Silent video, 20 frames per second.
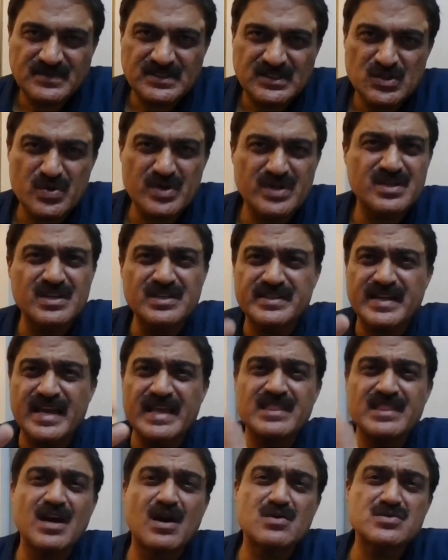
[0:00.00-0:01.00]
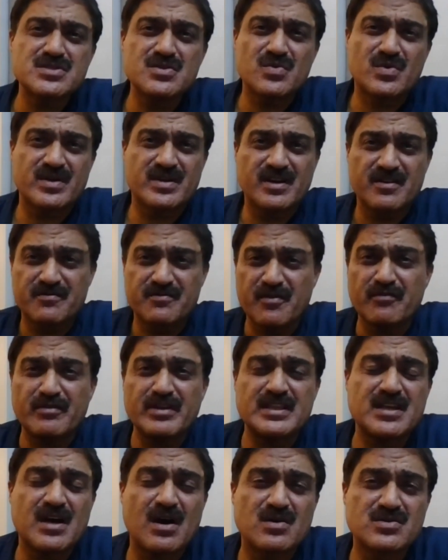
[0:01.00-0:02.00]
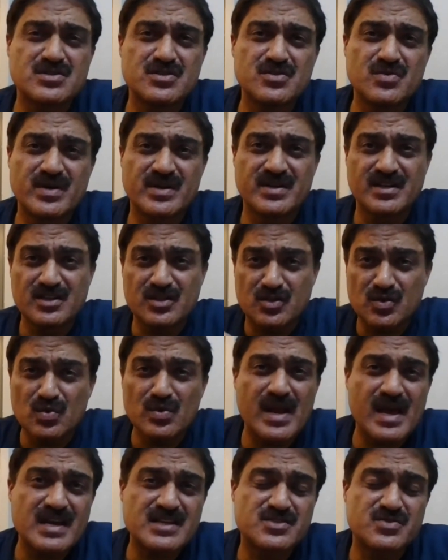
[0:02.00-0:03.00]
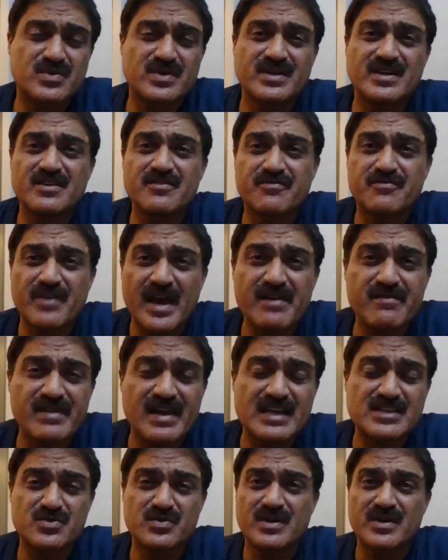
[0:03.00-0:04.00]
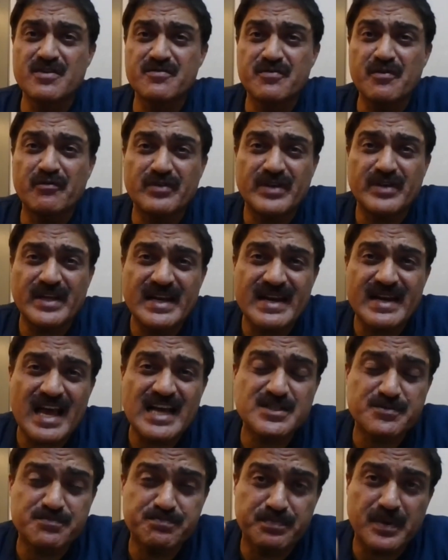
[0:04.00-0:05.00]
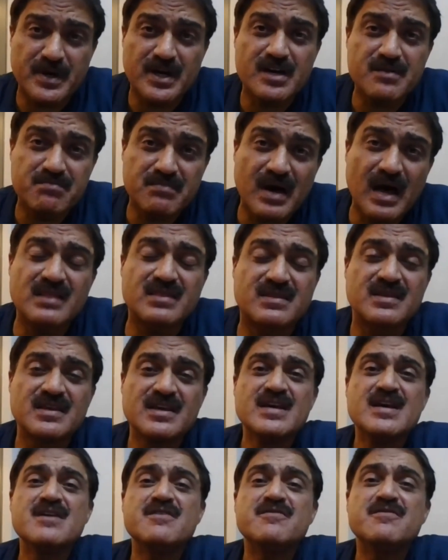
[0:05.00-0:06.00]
You can earn 10,000, you can earn 50,000, you can earn 2 lakhs, you can earn 5 lakhs, you can earn 15 lakhs per month.